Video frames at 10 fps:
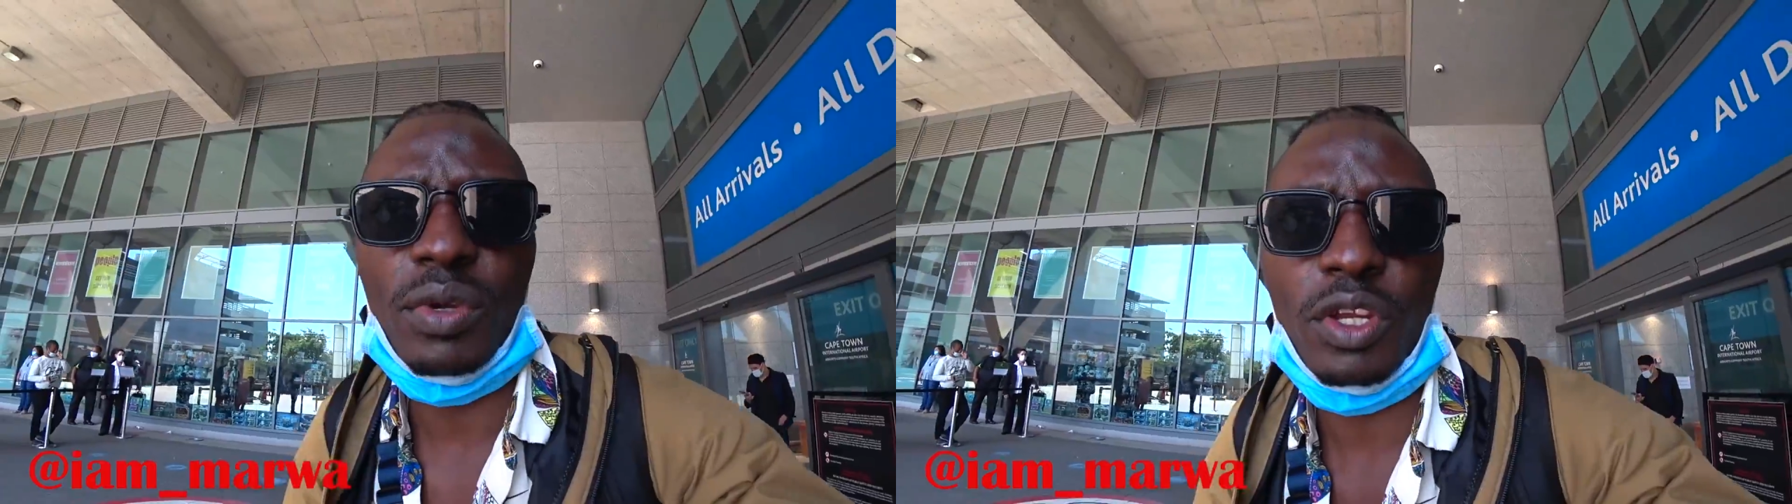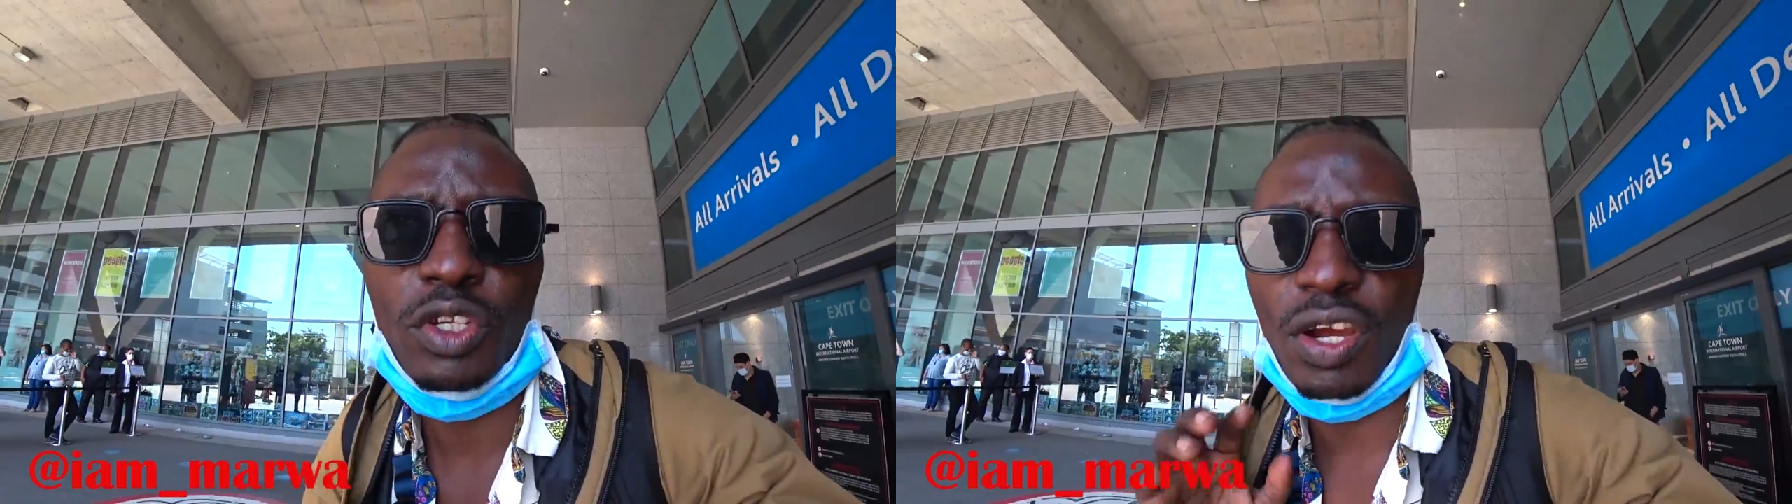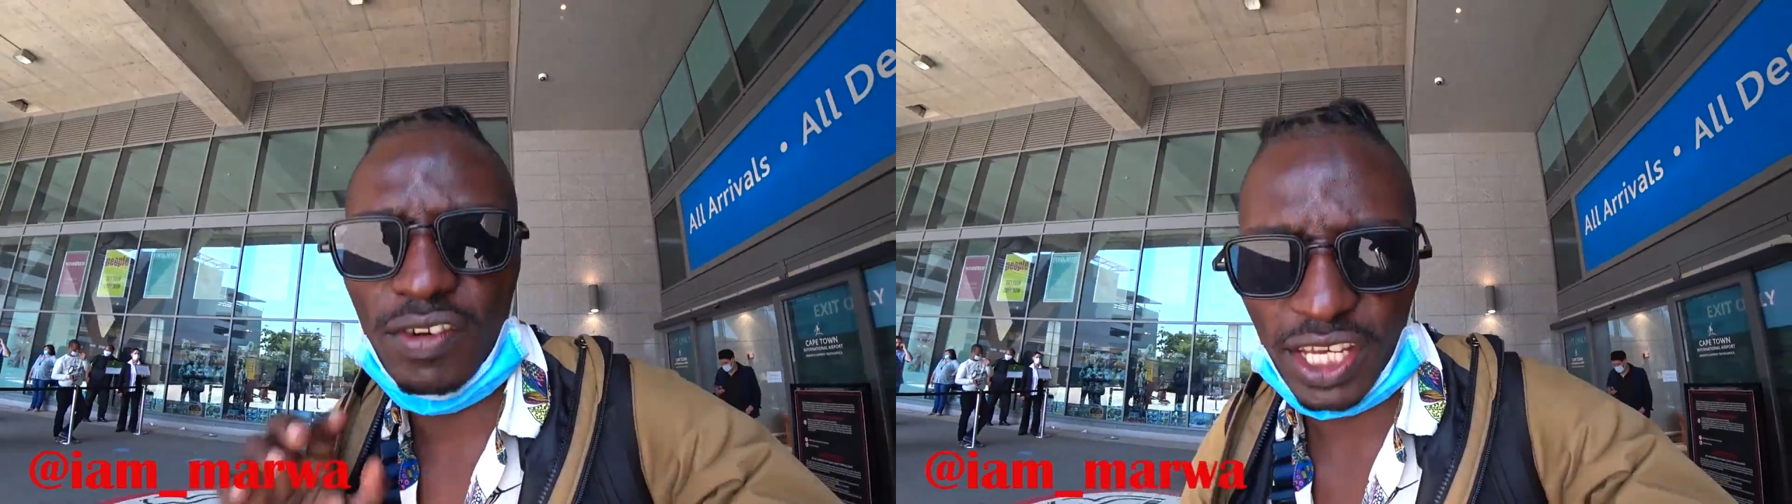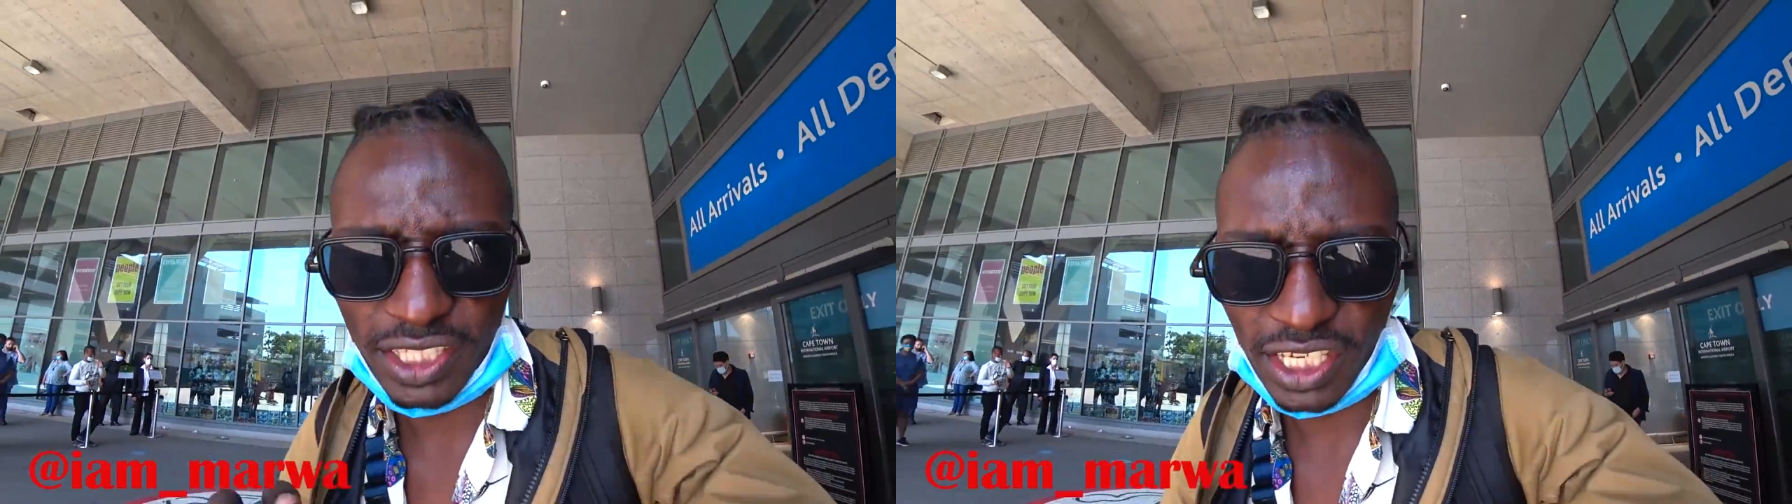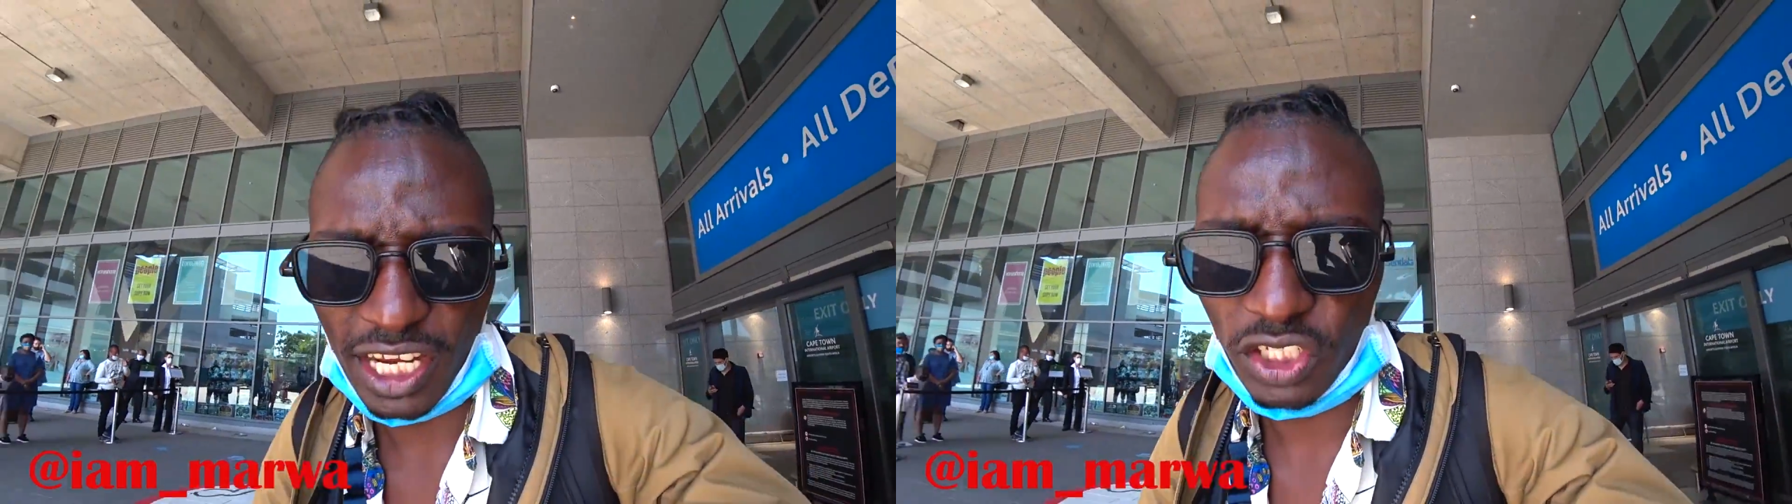when you're traveling
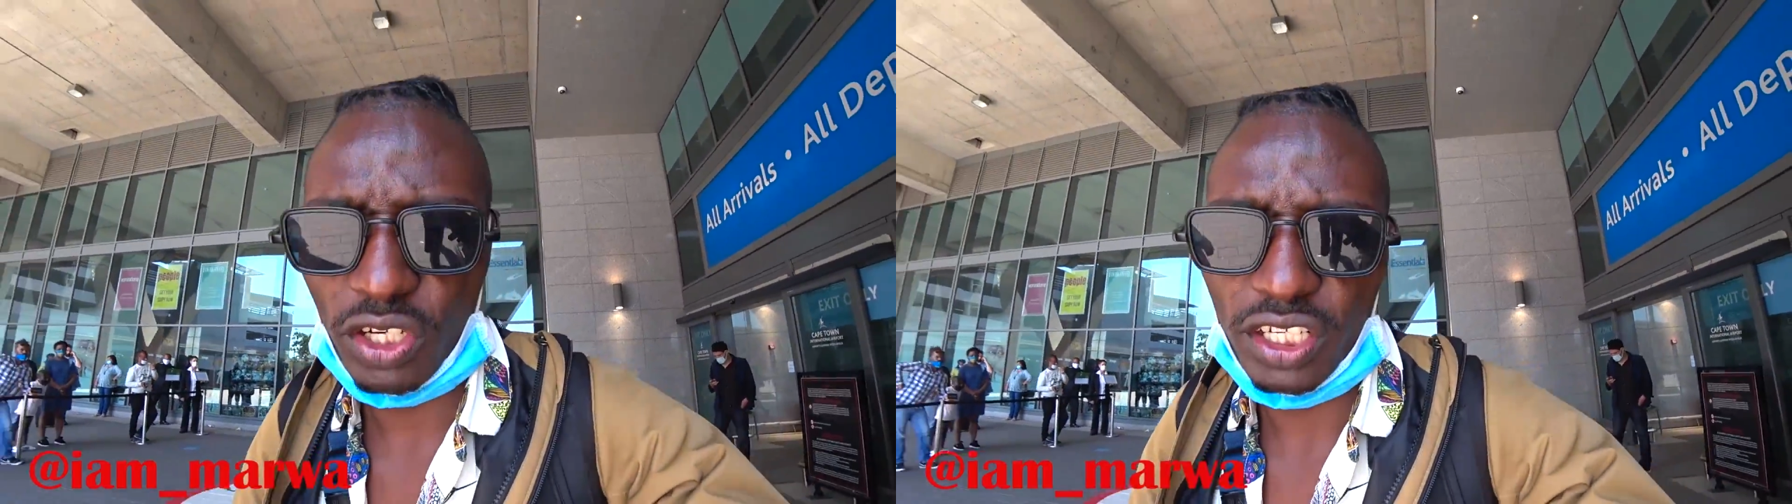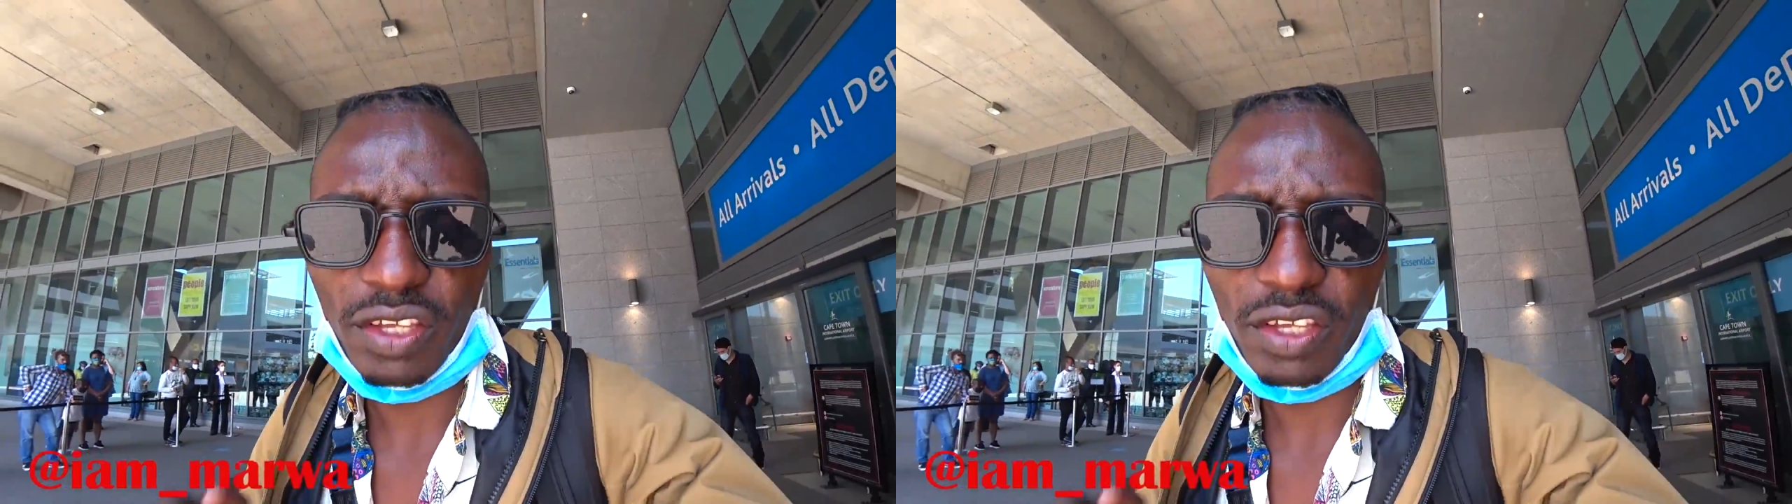internationally,